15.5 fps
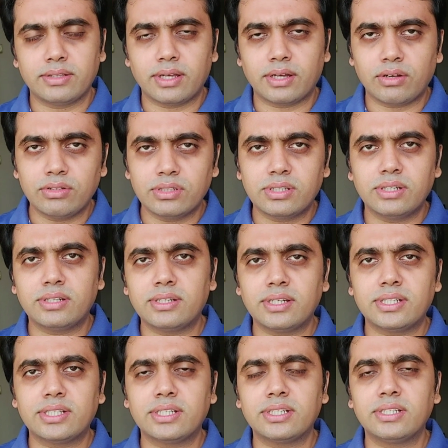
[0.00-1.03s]
The
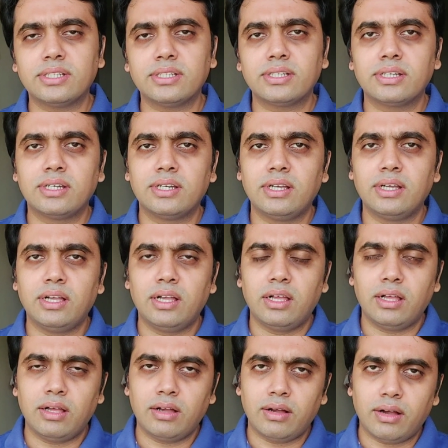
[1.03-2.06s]
concentration
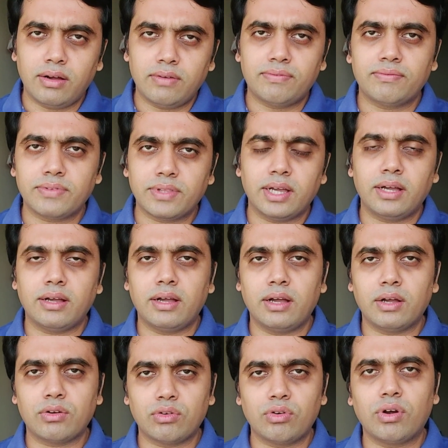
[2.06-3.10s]
of
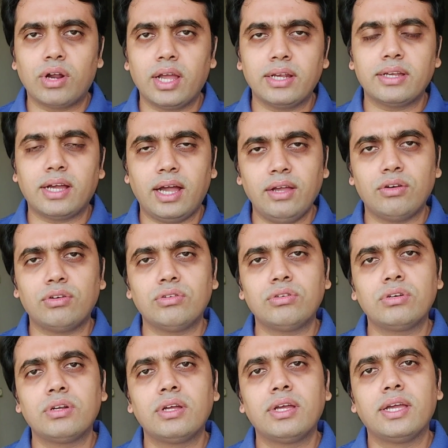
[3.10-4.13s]
the chloride
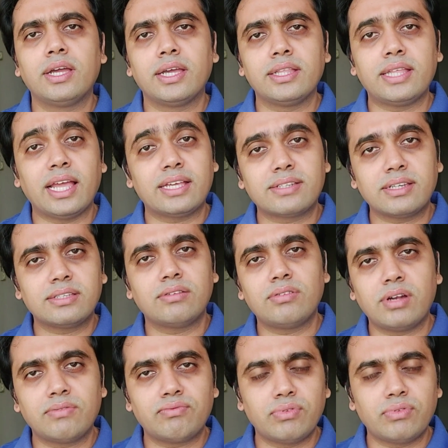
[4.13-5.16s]
ion in the
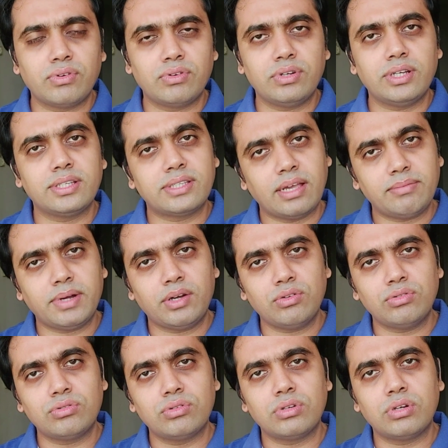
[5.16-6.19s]
extracellular fluid is
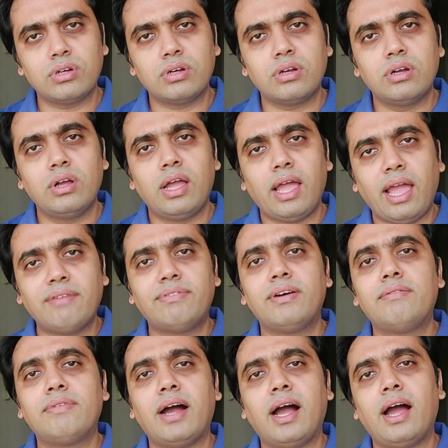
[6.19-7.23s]
about
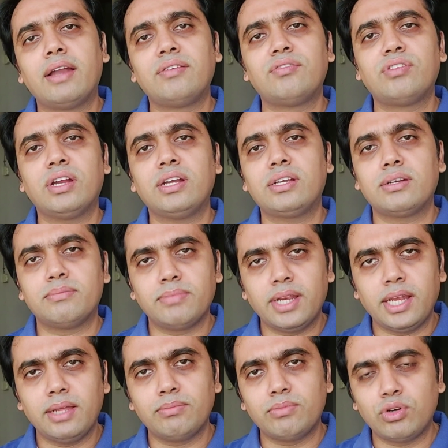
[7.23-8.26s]
above 100
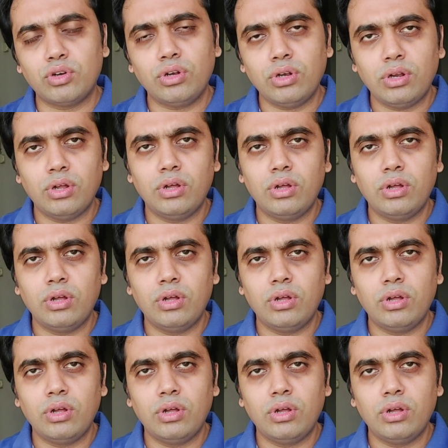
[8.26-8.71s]
millimole